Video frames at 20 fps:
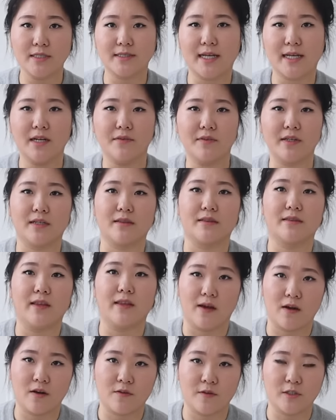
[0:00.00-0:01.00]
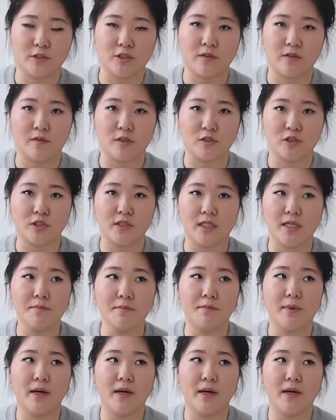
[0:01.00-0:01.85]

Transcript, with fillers: It's kind of a their version of their sheet,